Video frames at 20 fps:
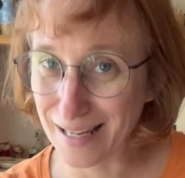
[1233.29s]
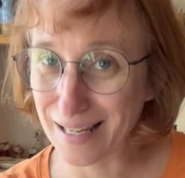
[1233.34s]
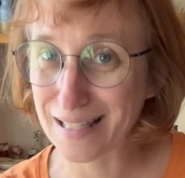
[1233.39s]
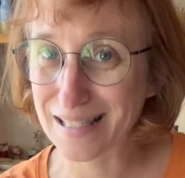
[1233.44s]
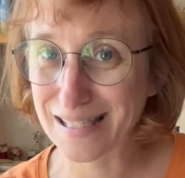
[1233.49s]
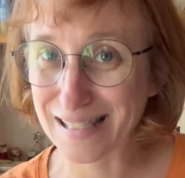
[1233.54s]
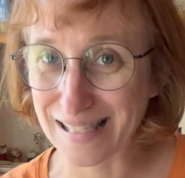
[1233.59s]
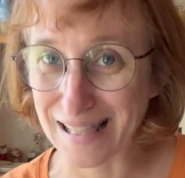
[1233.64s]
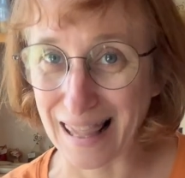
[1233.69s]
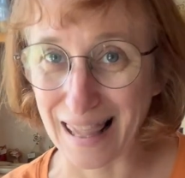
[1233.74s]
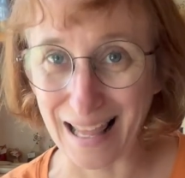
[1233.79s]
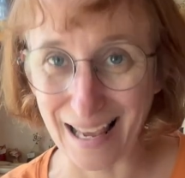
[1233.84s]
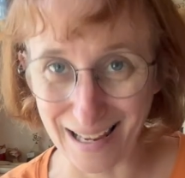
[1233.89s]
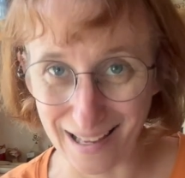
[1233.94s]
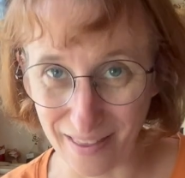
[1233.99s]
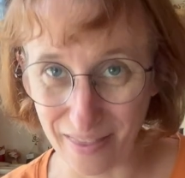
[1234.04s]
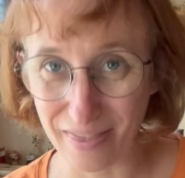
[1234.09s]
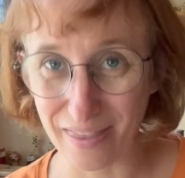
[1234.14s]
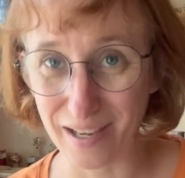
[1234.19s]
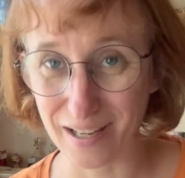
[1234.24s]

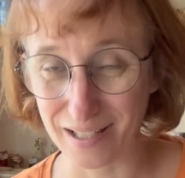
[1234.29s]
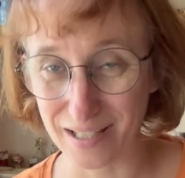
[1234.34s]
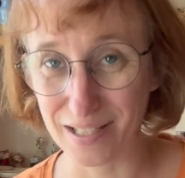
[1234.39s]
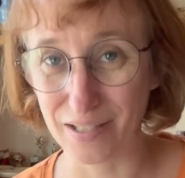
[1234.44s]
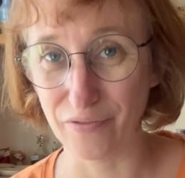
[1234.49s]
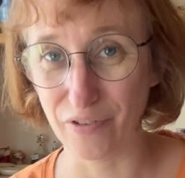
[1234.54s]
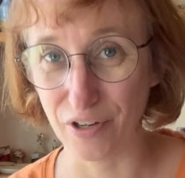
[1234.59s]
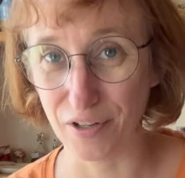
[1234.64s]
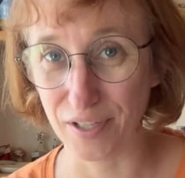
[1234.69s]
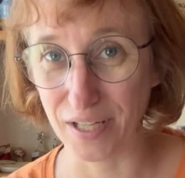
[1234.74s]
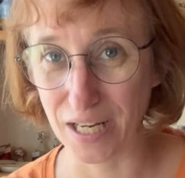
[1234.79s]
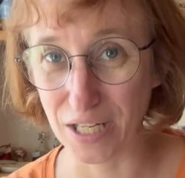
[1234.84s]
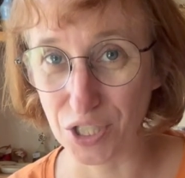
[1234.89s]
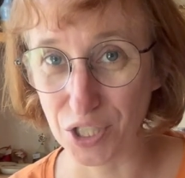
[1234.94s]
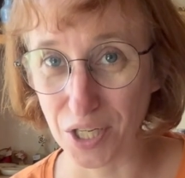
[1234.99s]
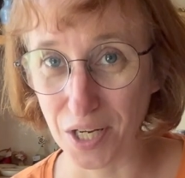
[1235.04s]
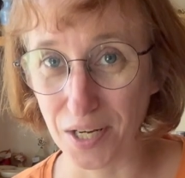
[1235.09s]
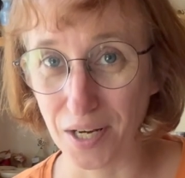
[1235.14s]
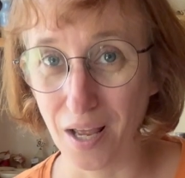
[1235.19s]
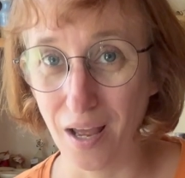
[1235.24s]
slight thickness
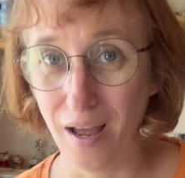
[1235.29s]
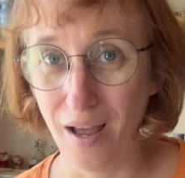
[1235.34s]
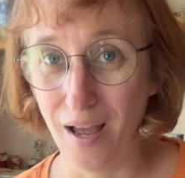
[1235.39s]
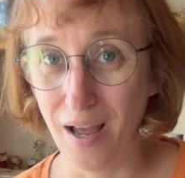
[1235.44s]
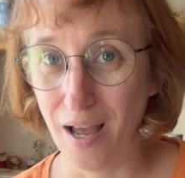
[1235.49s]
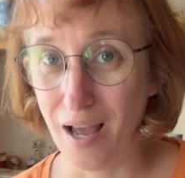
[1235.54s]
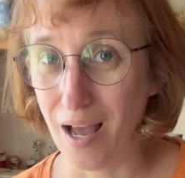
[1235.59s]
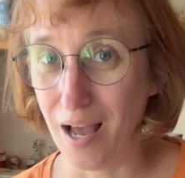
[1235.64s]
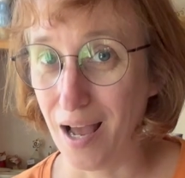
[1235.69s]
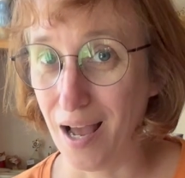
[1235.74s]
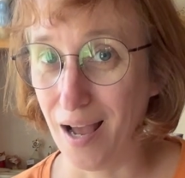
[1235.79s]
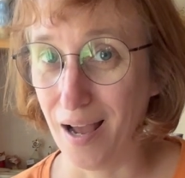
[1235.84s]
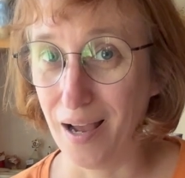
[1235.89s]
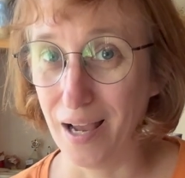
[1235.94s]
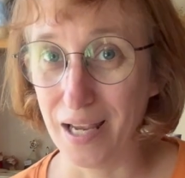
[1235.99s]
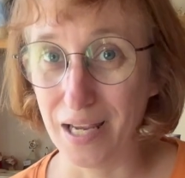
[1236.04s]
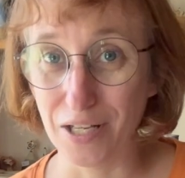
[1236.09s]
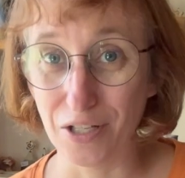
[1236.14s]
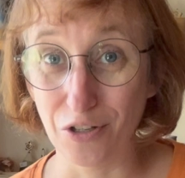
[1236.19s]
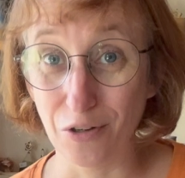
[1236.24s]
variation
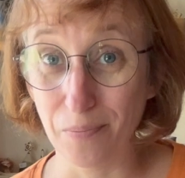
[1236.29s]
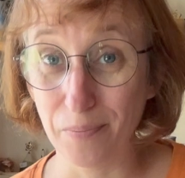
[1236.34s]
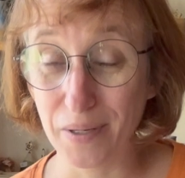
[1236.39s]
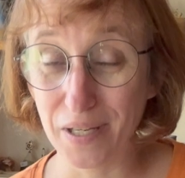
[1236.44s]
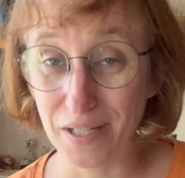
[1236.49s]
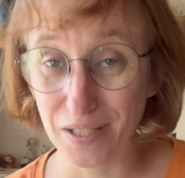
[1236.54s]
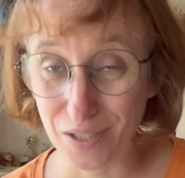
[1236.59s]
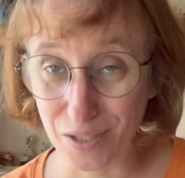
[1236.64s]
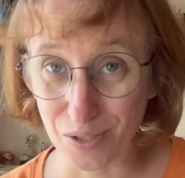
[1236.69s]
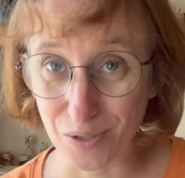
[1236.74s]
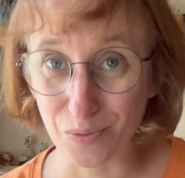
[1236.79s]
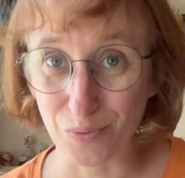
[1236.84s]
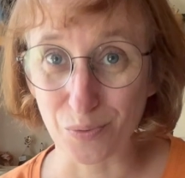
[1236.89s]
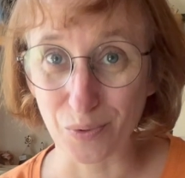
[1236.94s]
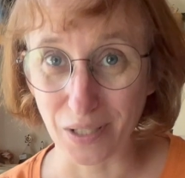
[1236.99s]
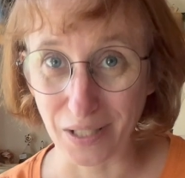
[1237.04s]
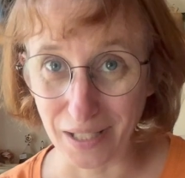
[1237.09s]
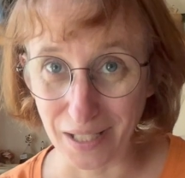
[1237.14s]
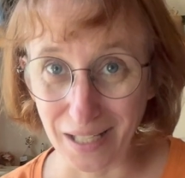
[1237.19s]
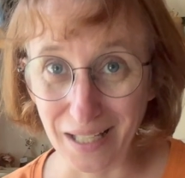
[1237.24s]
in your piece
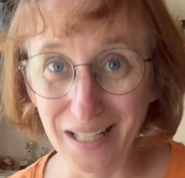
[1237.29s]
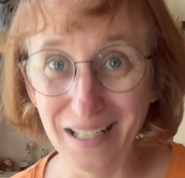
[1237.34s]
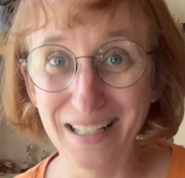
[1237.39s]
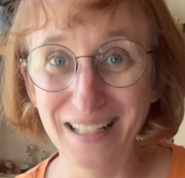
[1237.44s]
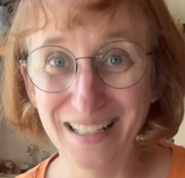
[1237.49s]
really,